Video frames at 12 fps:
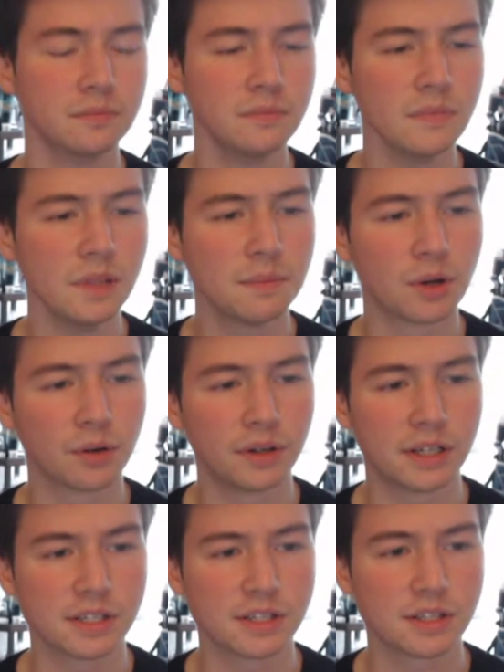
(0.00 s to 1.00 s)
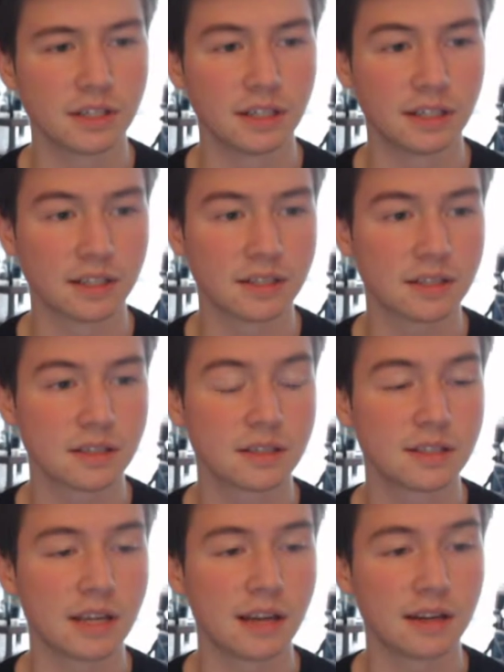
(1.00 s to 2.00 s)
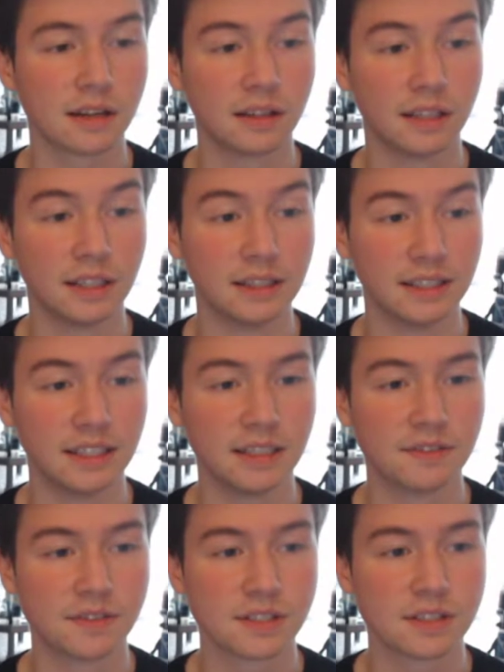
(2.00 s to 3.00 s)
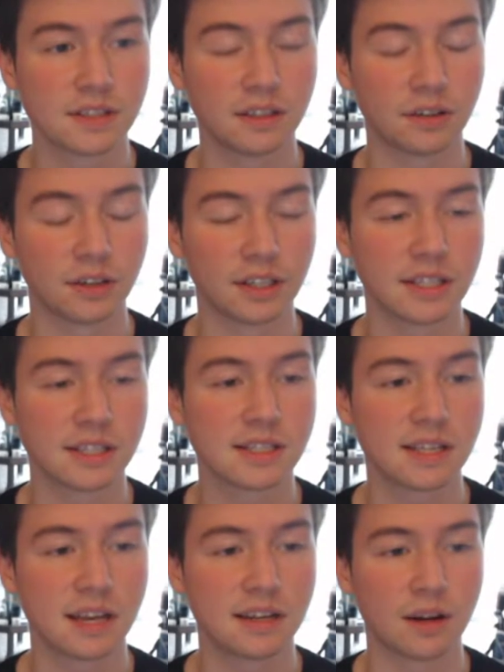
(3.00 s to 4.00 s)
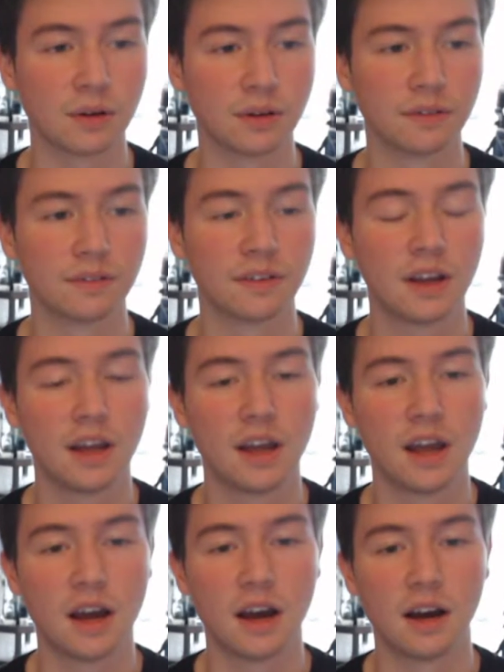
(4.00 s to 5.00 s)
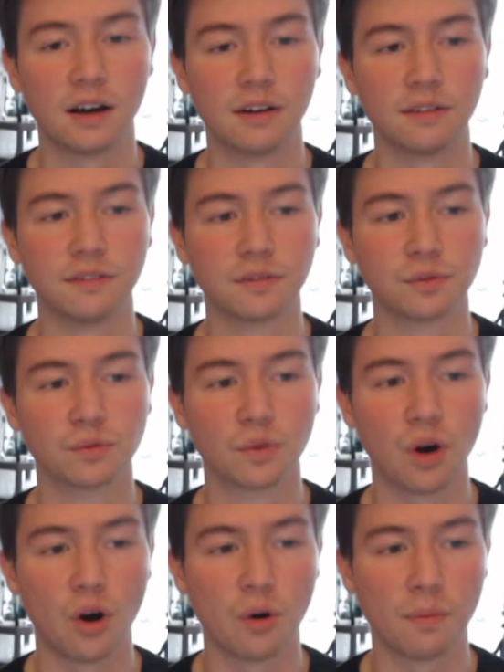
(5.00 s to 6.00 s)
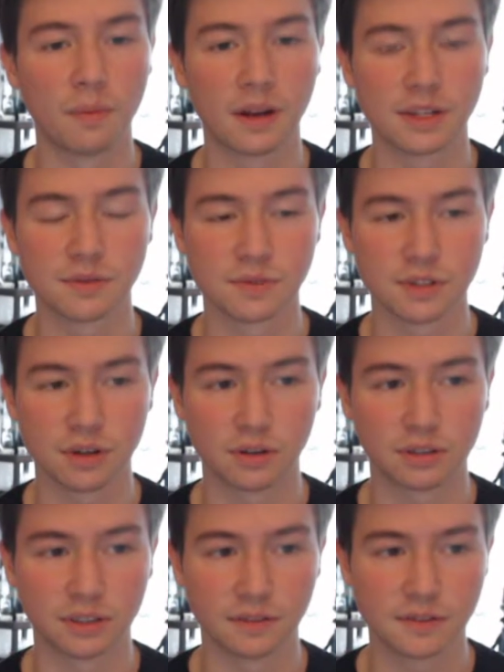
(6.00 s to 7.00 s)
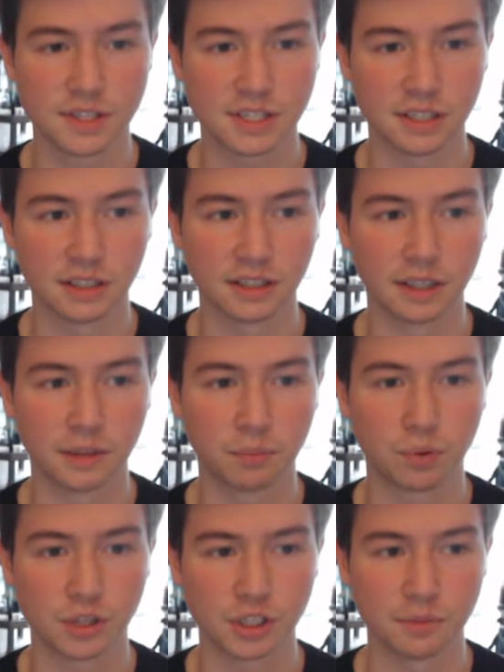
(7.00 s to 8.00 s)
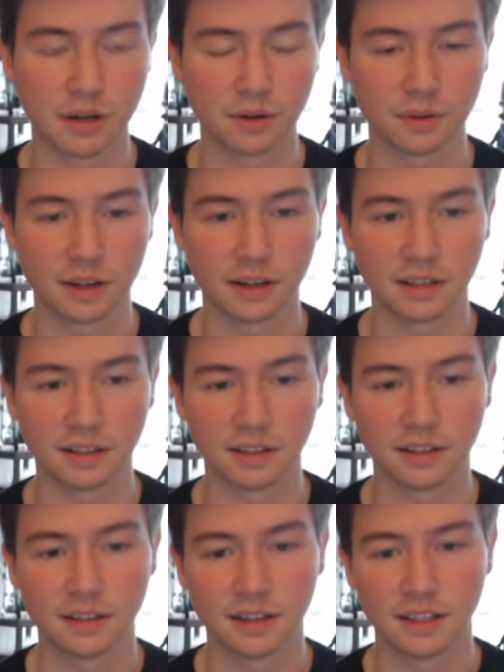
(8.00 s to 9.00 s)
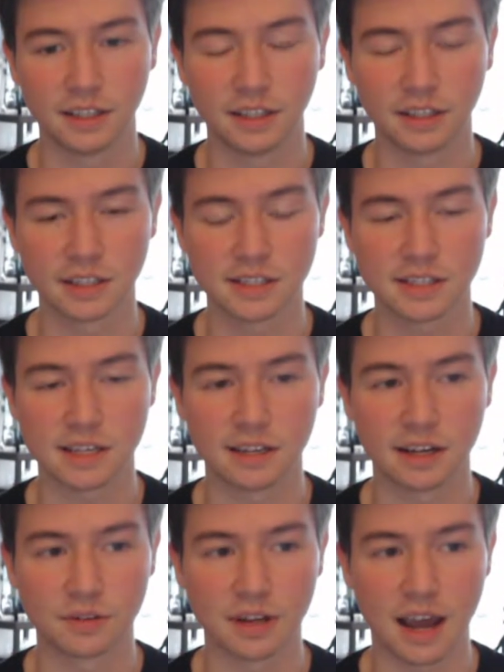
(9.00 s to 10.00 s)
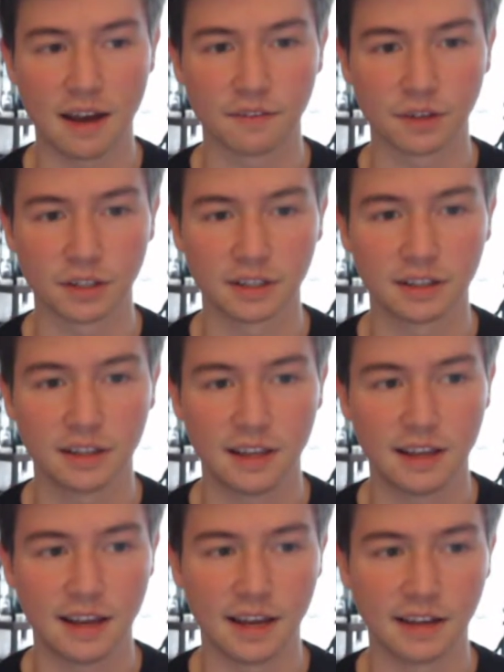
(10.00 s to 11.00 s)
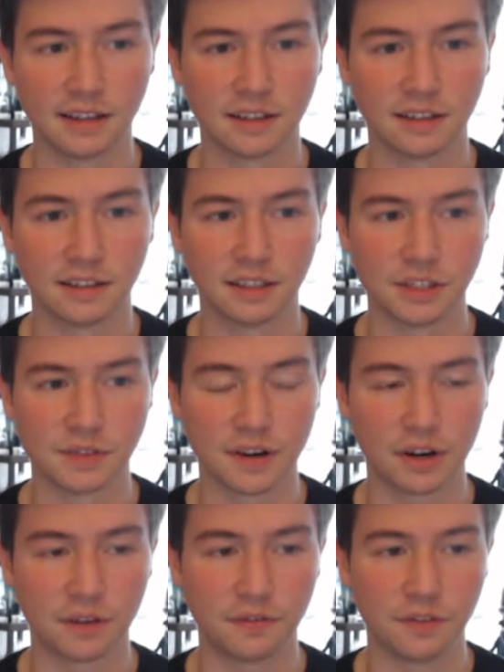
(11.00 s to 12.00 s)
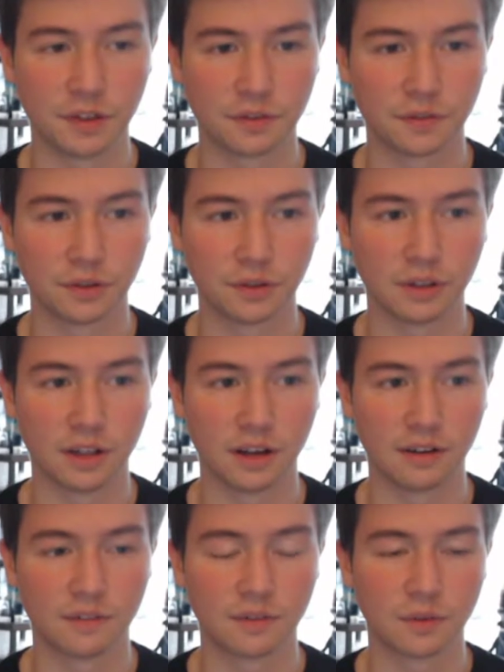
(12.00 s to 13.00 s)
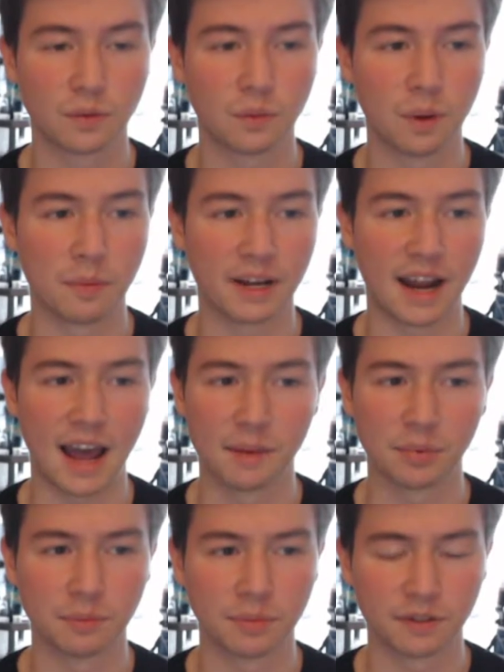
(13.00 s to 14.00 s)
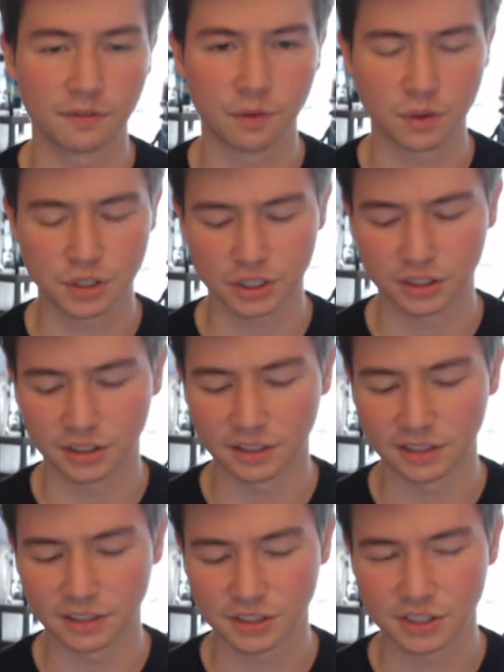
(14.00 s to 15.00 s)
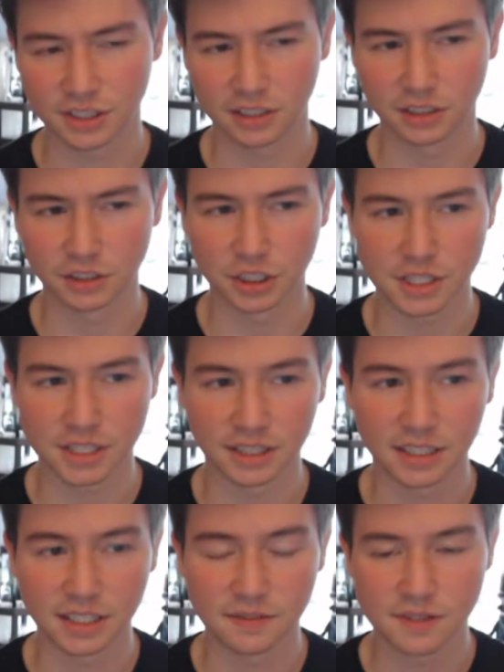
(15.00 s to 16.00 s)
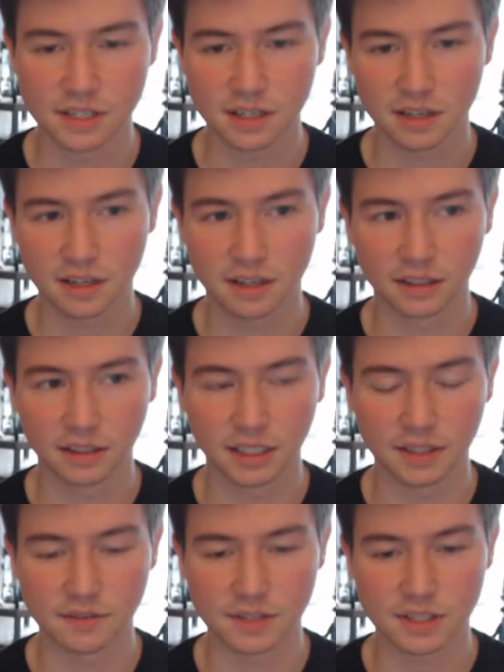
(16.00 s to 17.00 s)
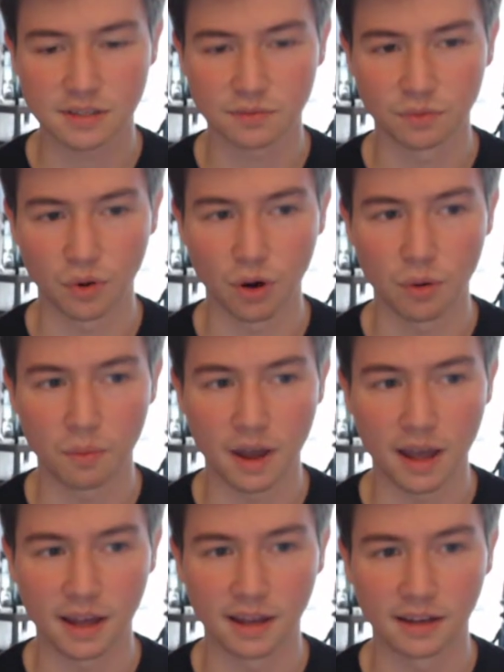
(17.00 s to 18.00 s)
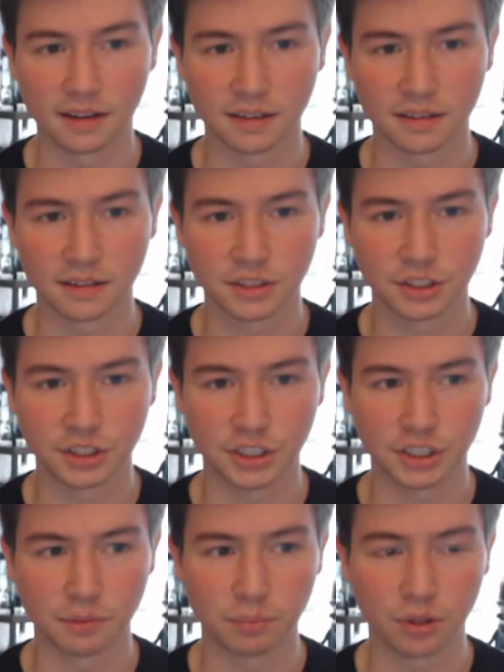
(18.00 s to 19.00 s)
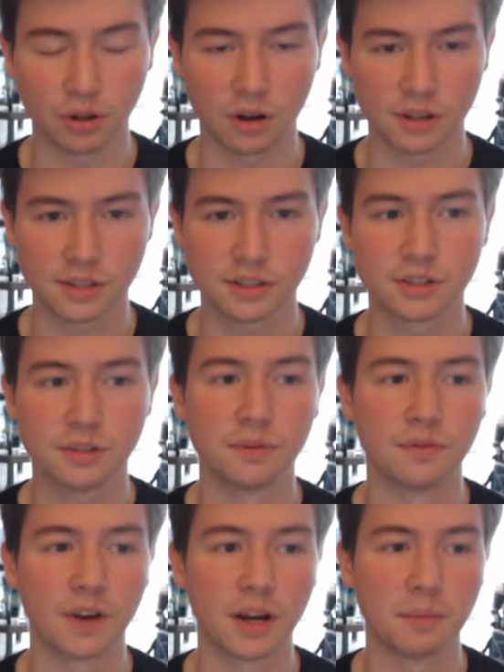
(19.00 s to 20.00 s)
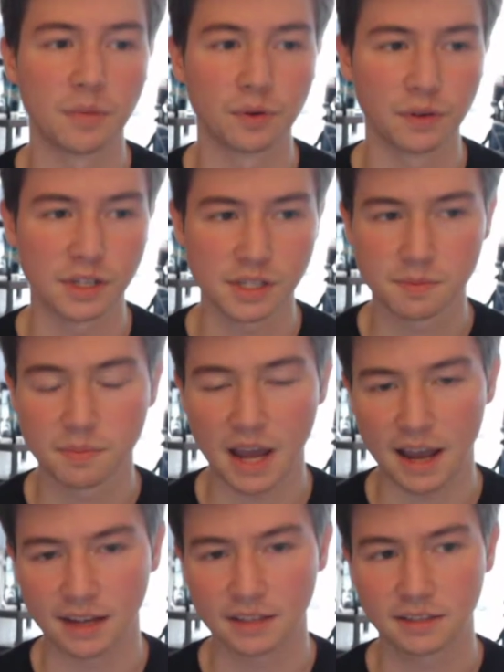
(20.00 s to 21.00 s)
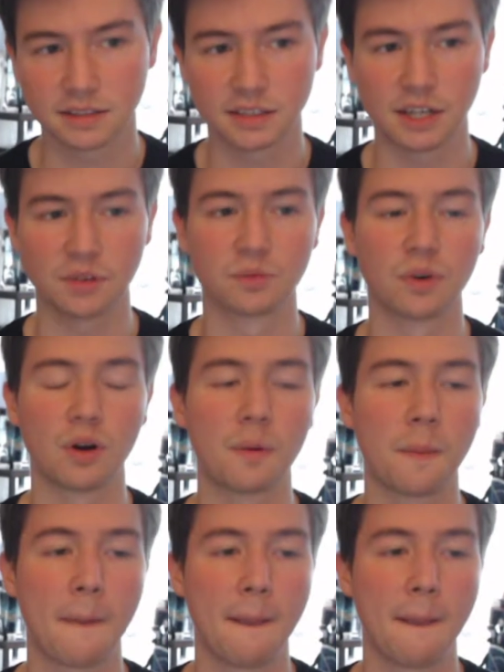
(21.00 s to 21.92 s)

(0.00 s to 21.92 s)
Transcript: Marius gets sent, he leaves, or he gets sent out of of Rome as a result of Sylla. They push him out, and he he gets sent down to Africa, and he's very fearful of what might happen. But fortunately, Sylla just leaves leaves Rome, and Cinna plots to invite Marius back to take Rome.